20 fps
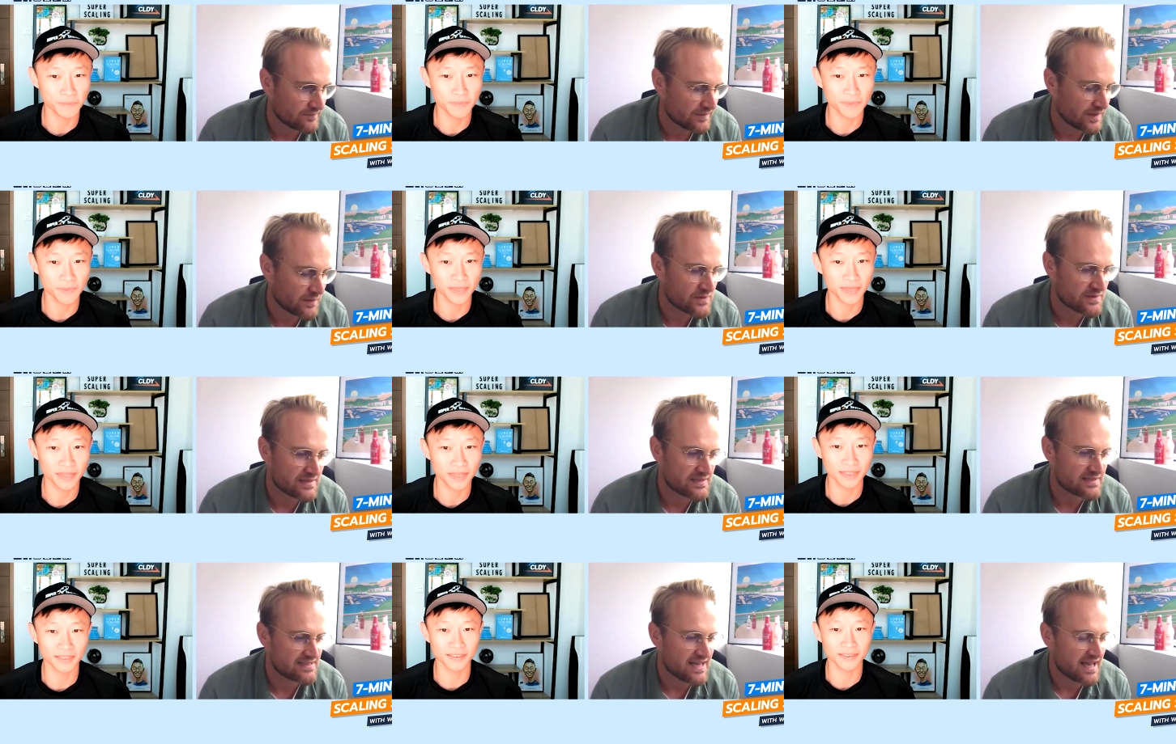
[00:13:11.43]
Speaker 1: there
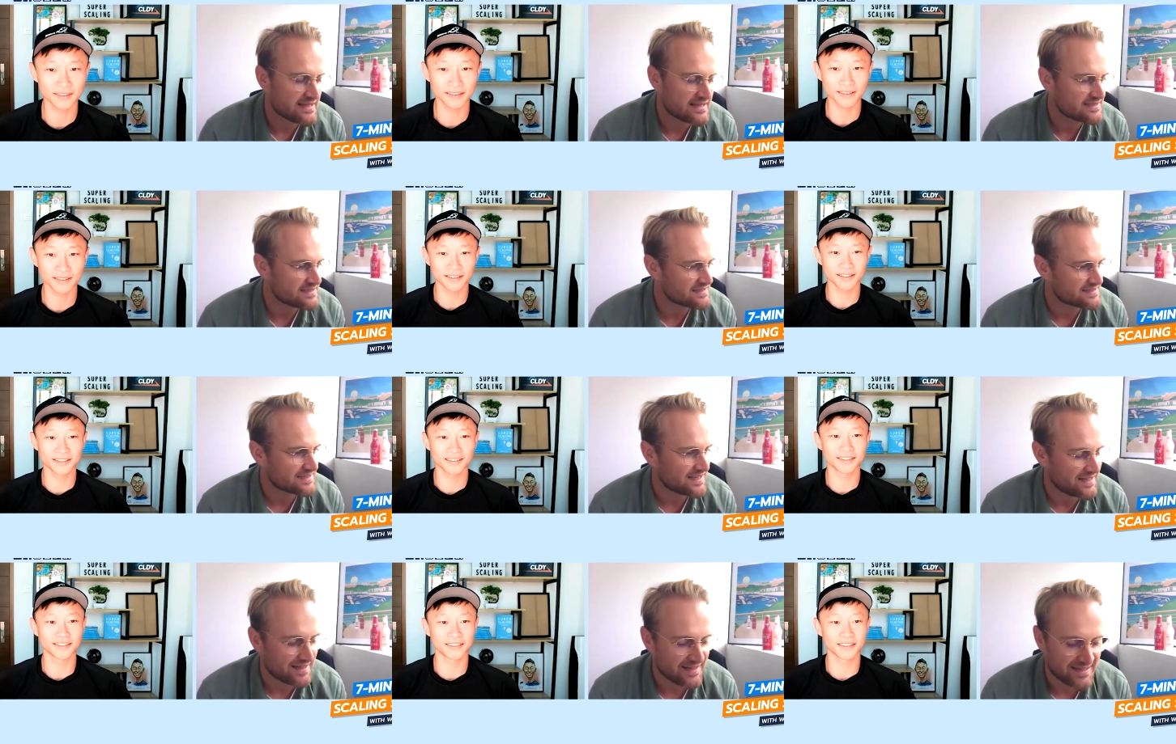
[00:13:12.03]
was this
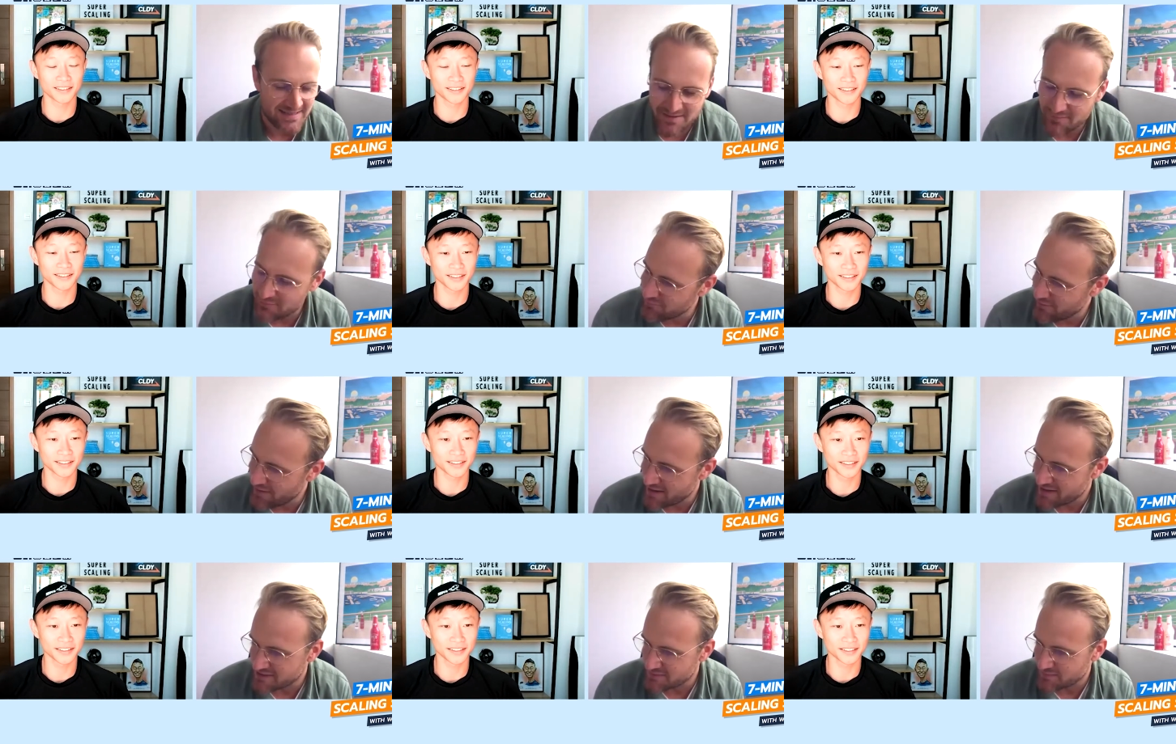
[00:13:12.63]
sentence that is in
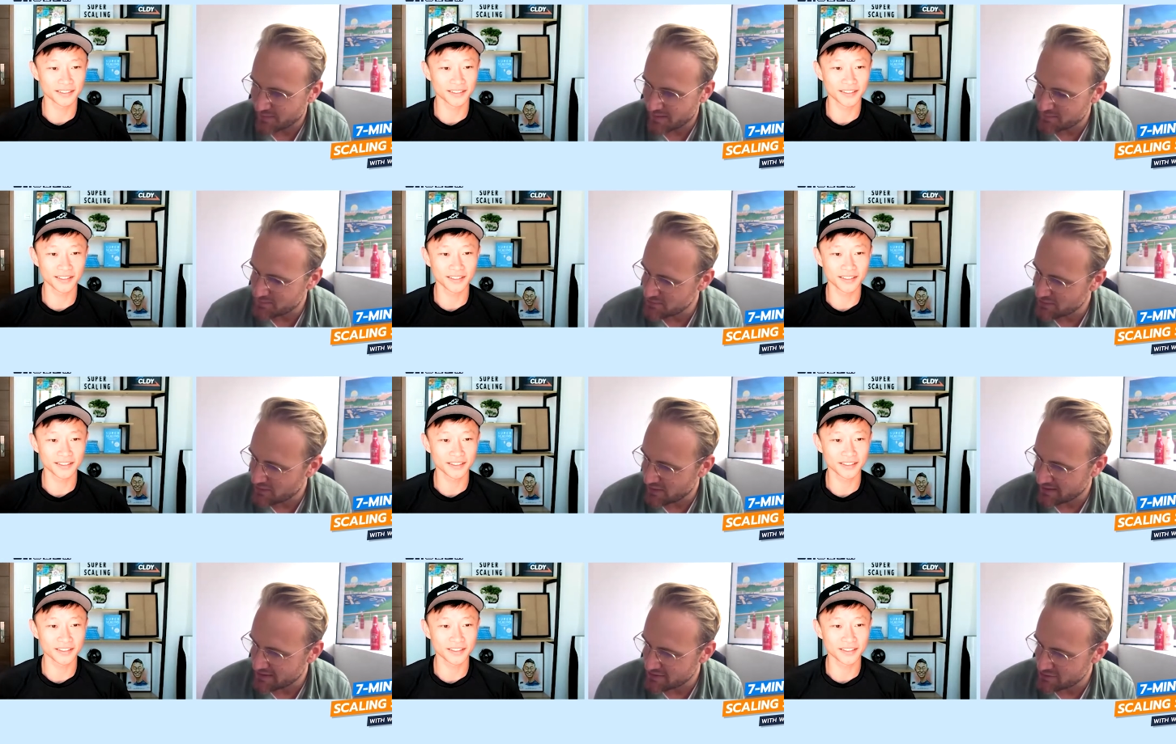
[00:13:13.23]
French, but
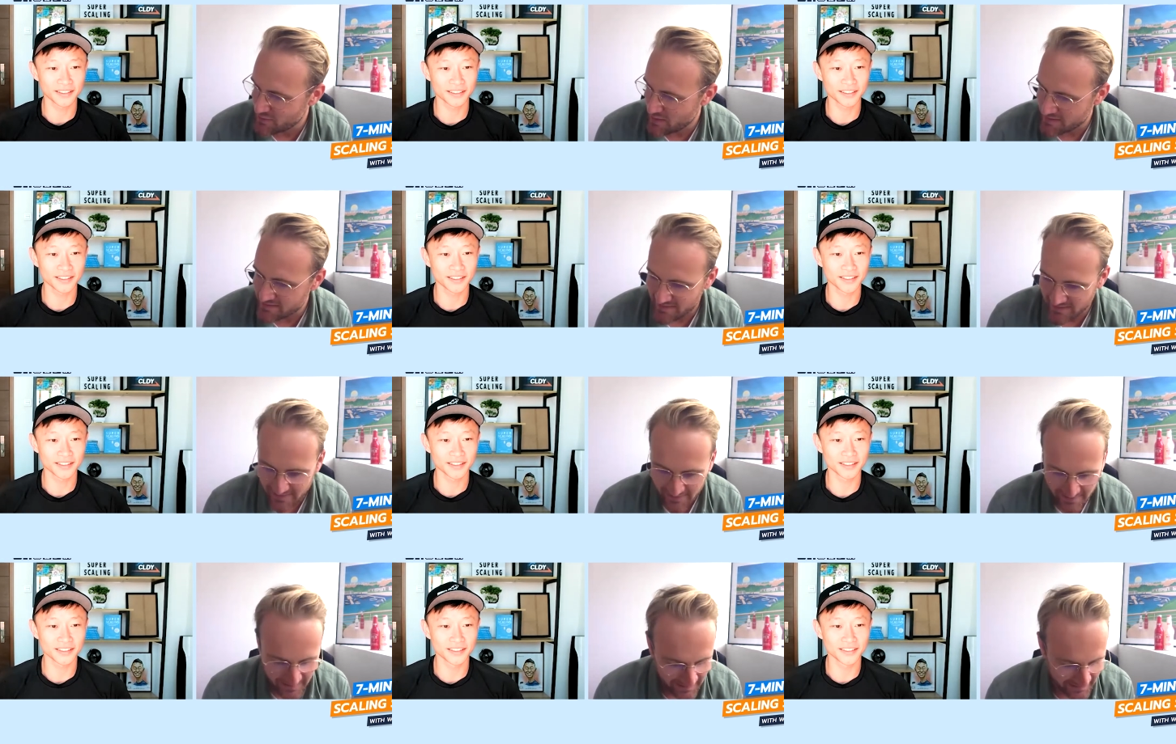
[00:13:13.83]
I'm sure I can
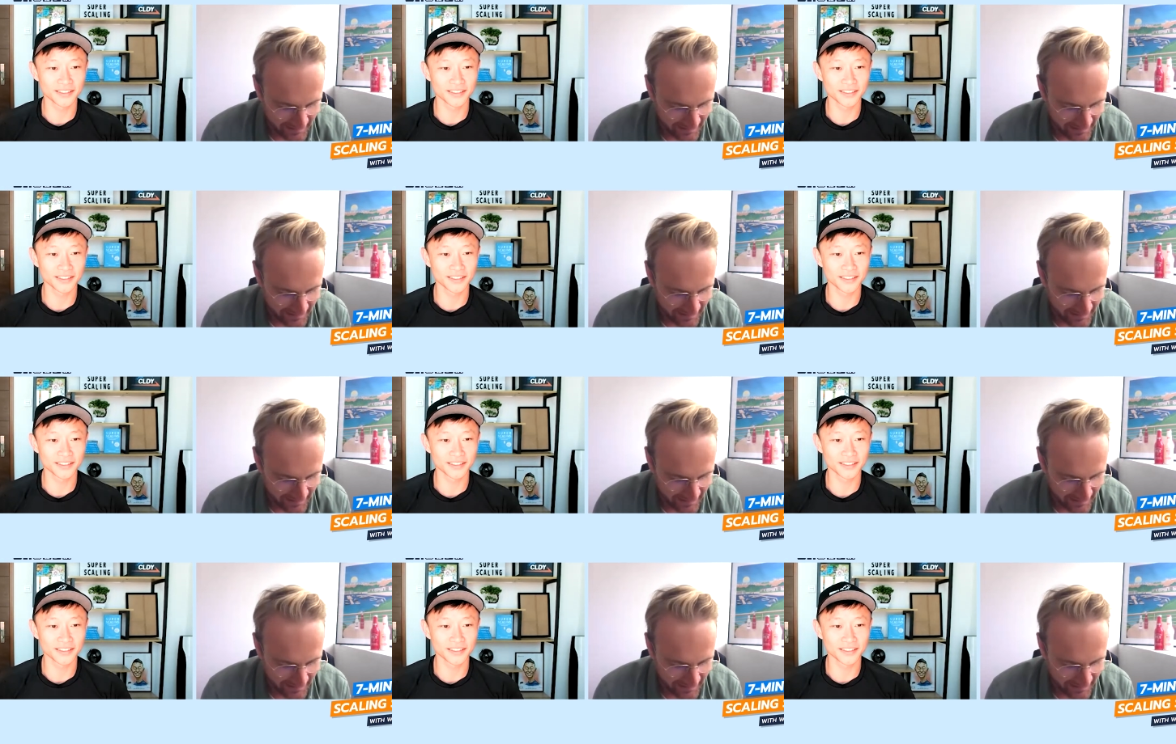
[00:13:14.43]
translate in